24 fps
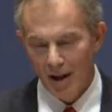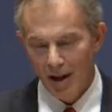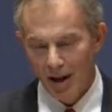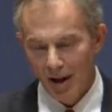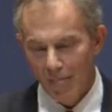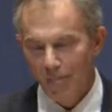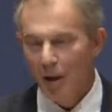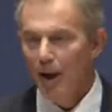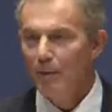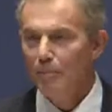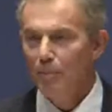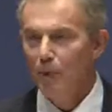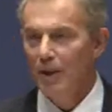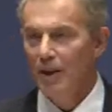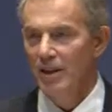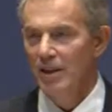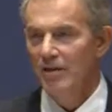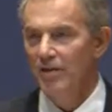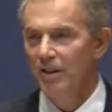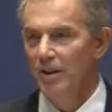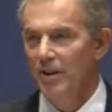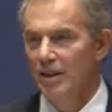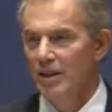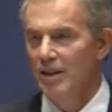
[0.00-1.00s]
And my point
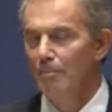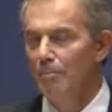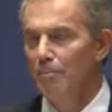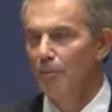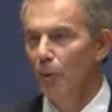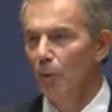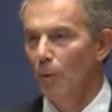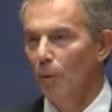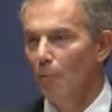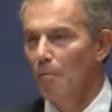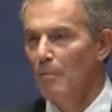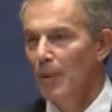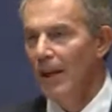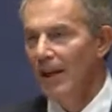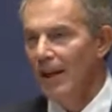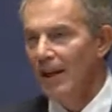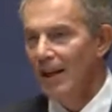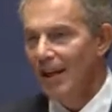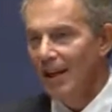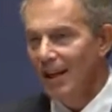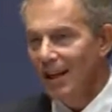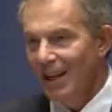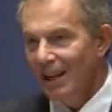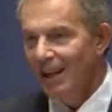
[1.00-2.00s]
is very simple.
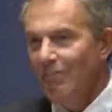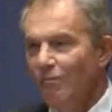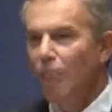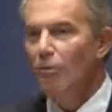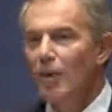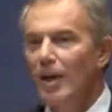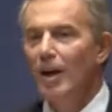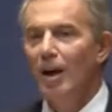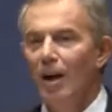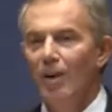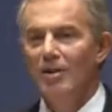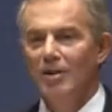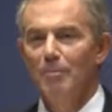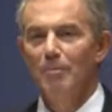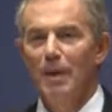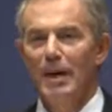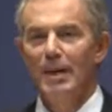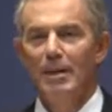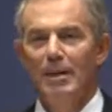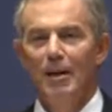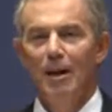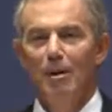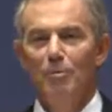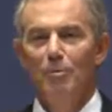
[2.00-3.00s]
If we are to
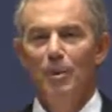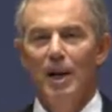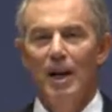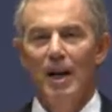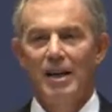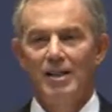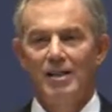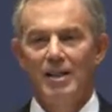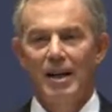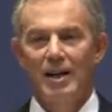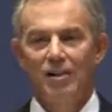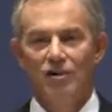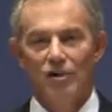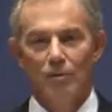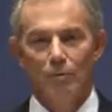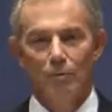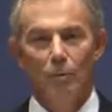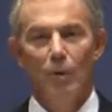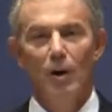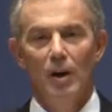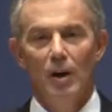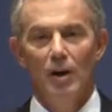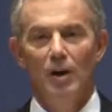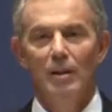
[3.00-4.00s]
make
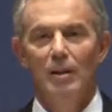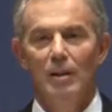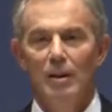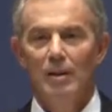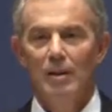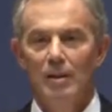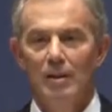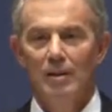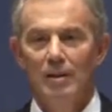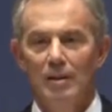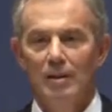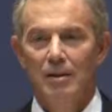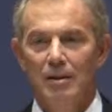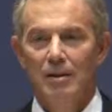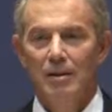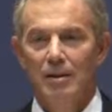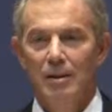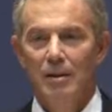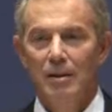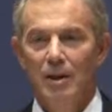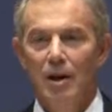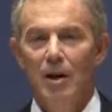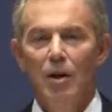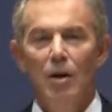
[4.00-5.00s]
globalization work,
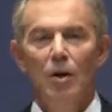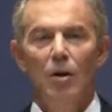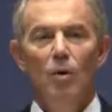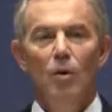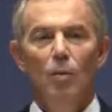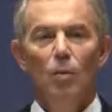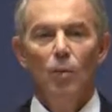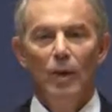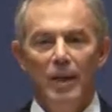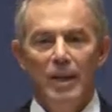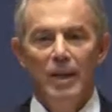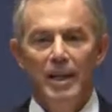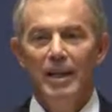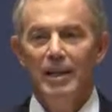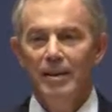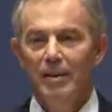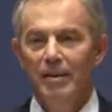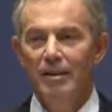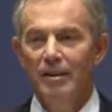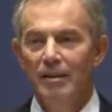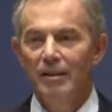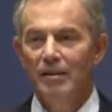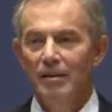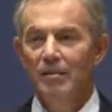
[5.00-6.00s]
we
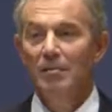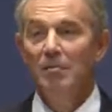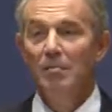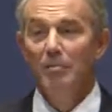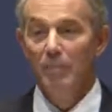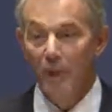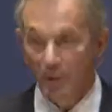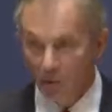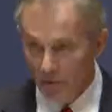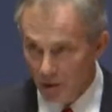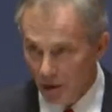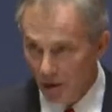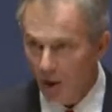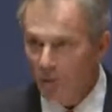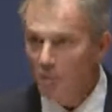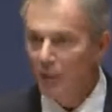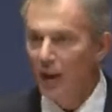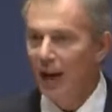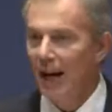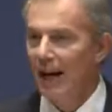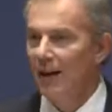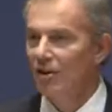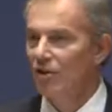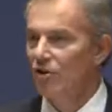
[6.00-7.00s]
need both
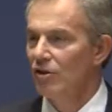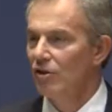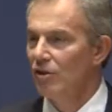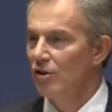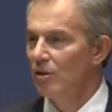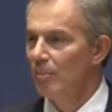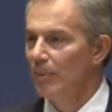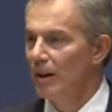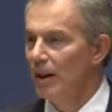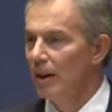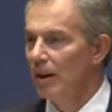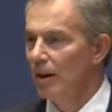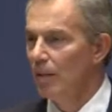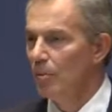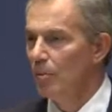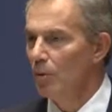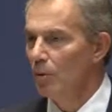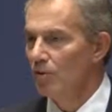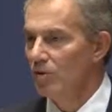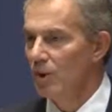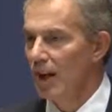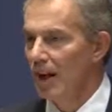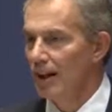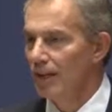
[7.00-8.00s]
global action to meet
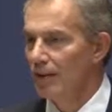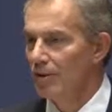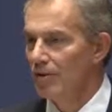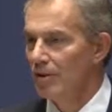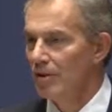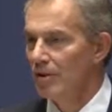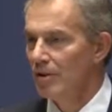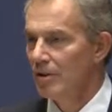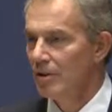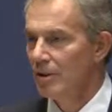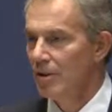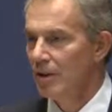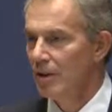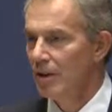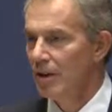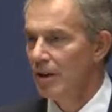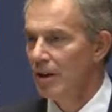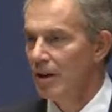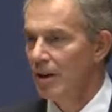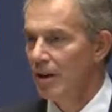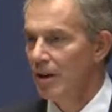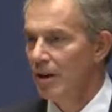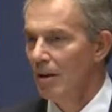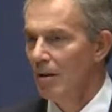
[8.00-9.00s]
global challenges,
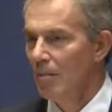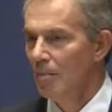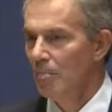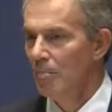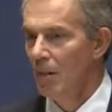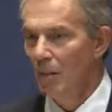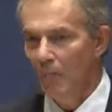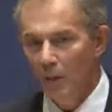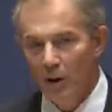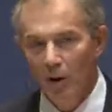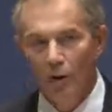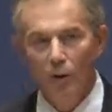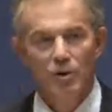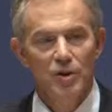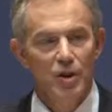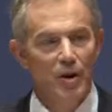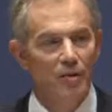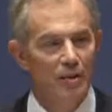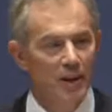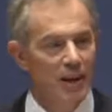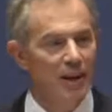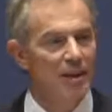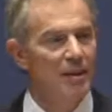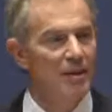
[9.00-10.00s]
but we
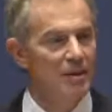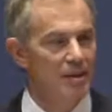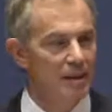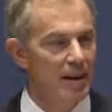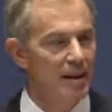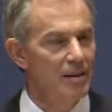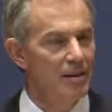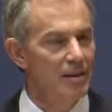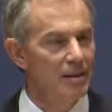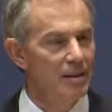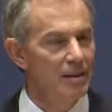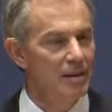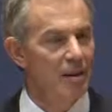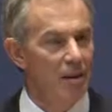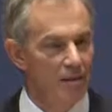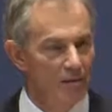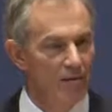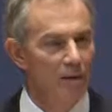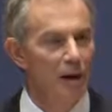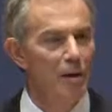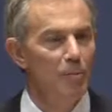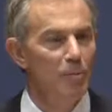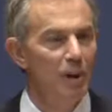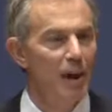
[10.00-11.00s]
also need a sense
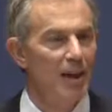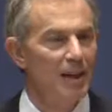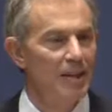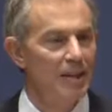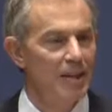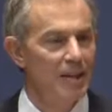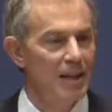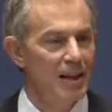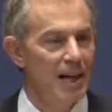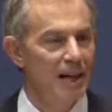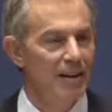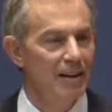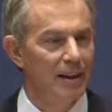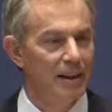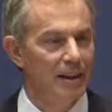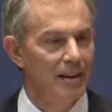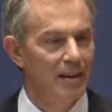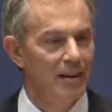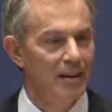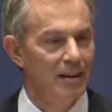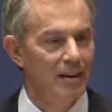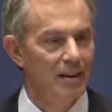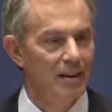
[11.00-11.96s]
of global understanding.